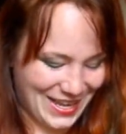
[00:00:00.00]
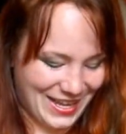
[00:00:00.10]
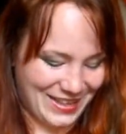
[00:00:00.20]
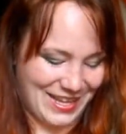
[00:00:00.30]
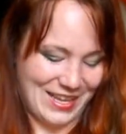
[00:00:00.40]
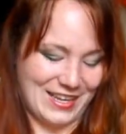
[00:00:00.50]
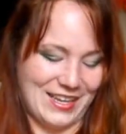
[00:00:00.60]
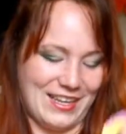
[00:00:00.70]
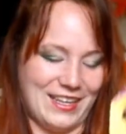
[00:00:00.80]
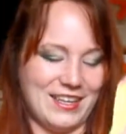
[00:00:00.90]
And then
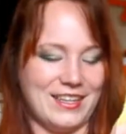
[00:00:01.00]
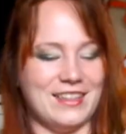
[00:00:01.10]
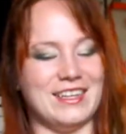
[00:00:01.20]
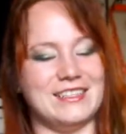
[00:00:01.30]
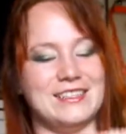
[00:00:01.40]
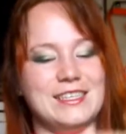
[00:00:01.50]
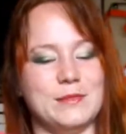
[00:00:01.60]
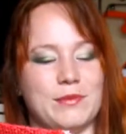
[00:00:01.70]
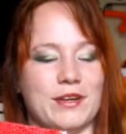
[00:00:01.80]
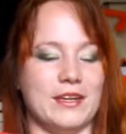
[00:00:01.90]
there's
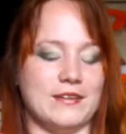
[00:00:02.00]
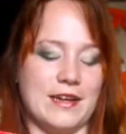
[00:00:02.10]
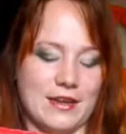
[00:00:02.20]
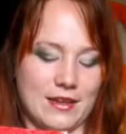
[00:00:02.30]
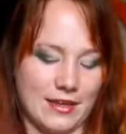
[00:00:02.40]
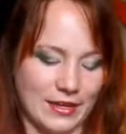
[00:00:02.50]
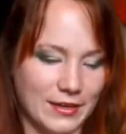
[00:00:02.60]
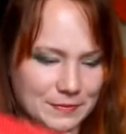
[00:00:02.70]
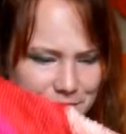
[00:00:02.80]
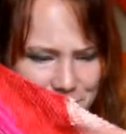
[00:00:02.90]
this part right
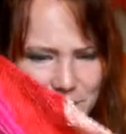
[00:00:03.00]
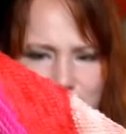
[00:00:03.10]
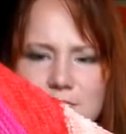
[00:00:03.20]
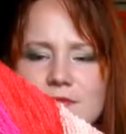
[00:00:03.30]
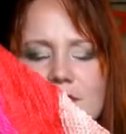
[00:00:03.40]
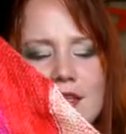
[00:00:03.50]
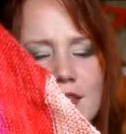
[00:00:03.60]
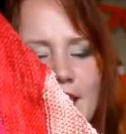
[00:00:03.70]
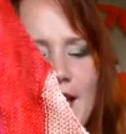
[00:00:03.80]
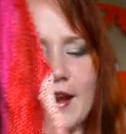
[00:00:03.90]
here
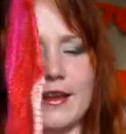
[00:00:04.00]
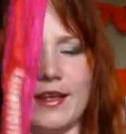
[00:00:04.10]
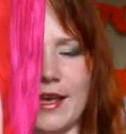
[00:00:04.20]
that